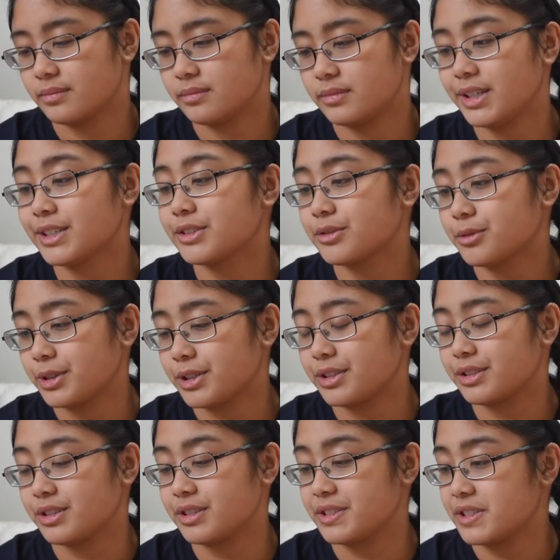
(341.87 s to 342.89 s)
next
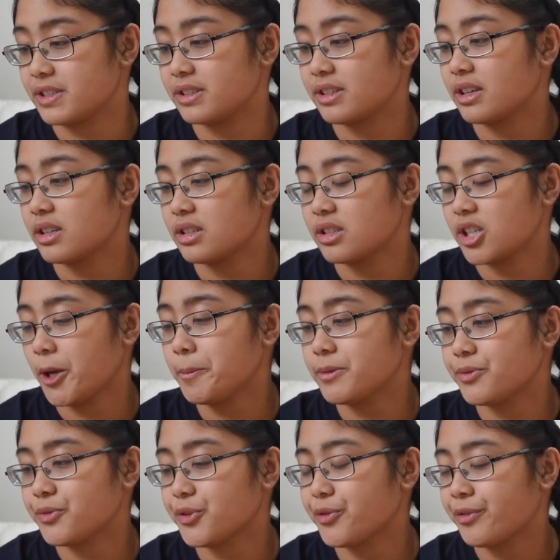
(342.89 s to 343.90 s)
question is,
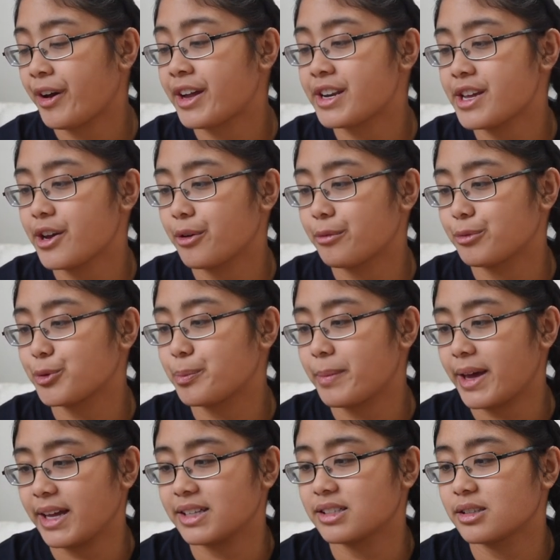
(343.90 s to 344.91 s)
tips for finding a
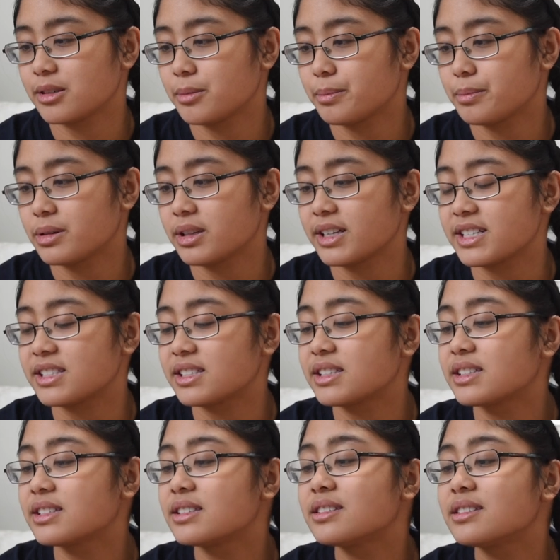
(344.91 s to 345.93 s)
roommate,
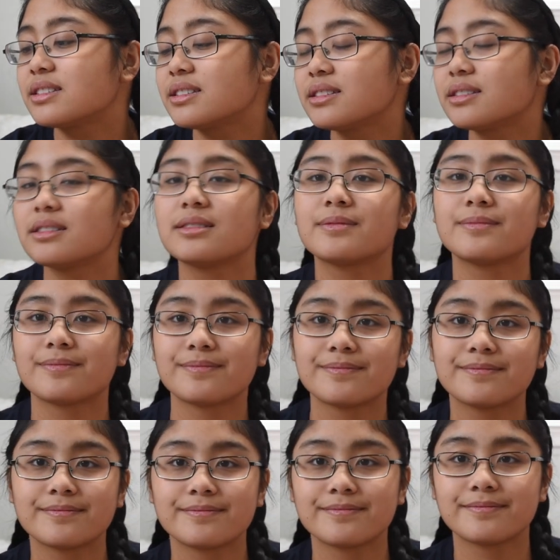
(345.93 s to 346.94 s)
plus...
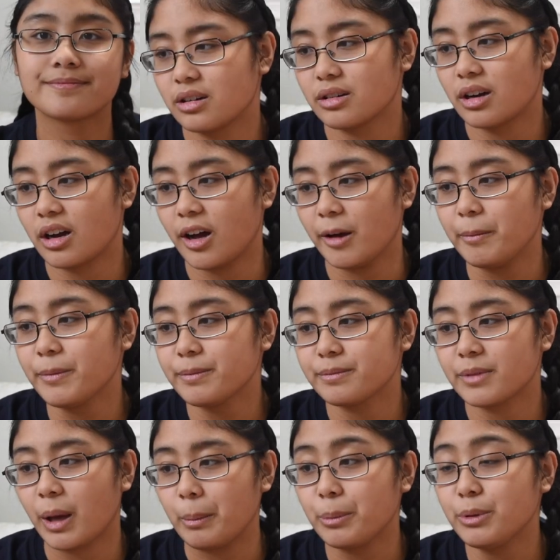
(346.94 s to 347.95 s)
I'm,
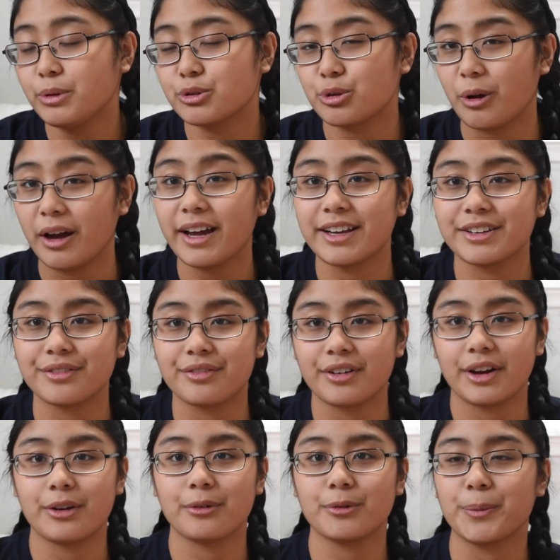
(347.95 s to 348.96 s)
I'm trying to
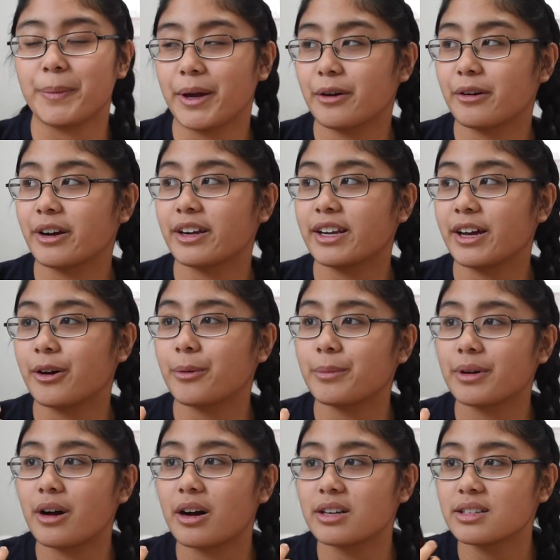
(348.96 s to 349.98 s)
find a roommate right now,
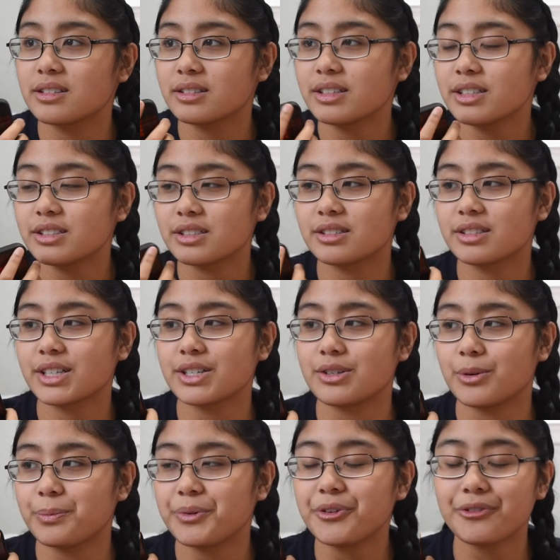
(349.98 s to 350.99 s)
but honestly, just like
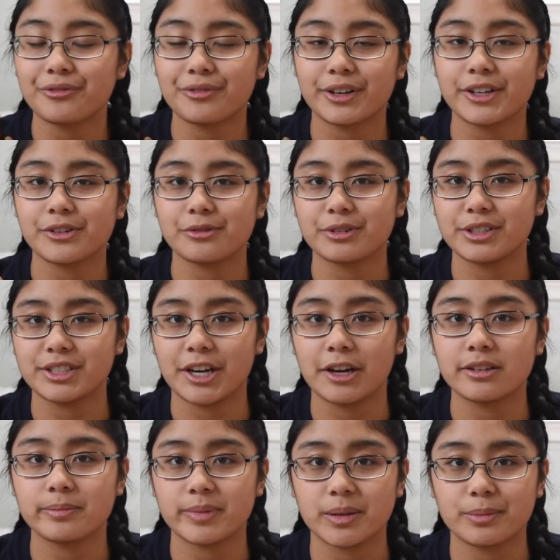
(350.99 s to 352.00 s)
don't be afraid to reach
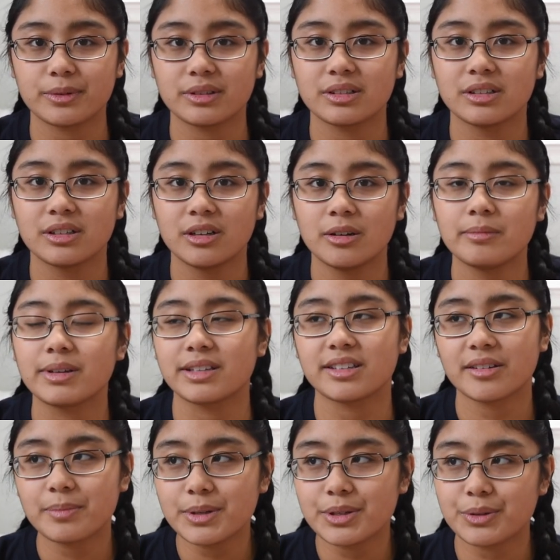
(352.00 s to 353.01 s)
out to people, because
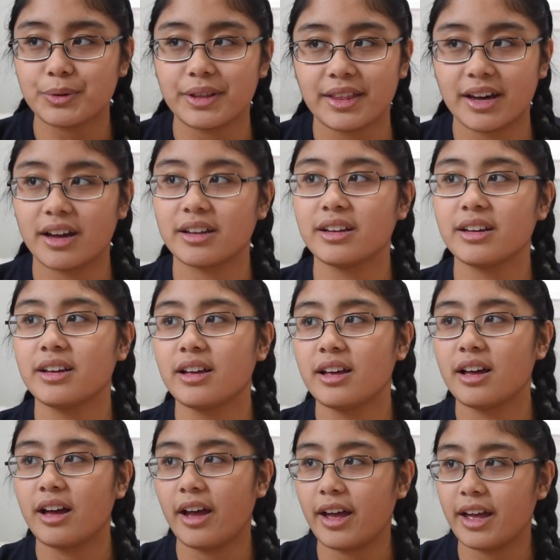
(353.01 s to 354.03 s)
I've been doing that,
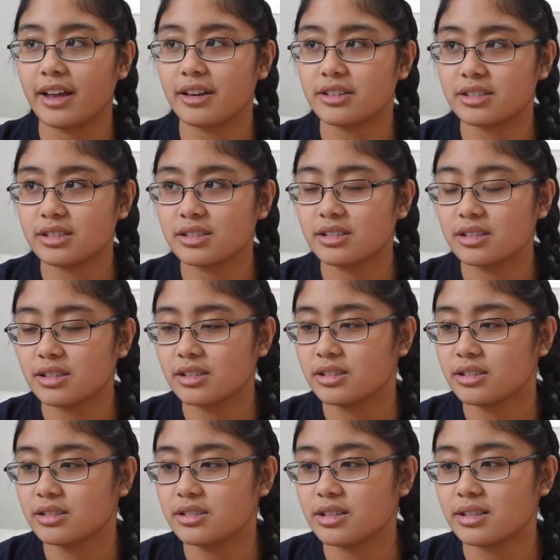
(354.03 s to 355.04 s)
and
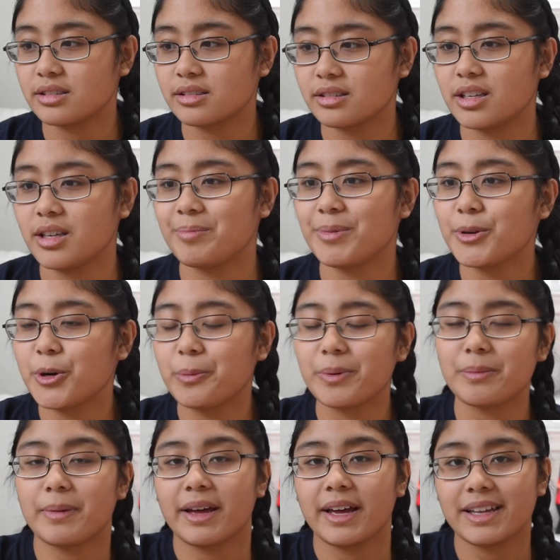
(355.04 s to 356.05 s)
just keep an
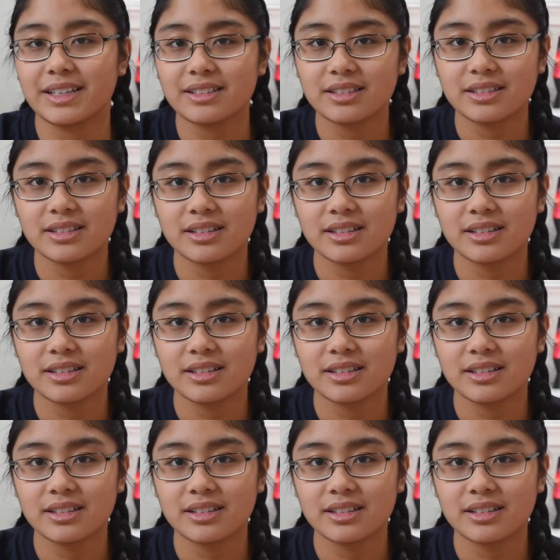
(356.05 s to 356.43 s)
open mind,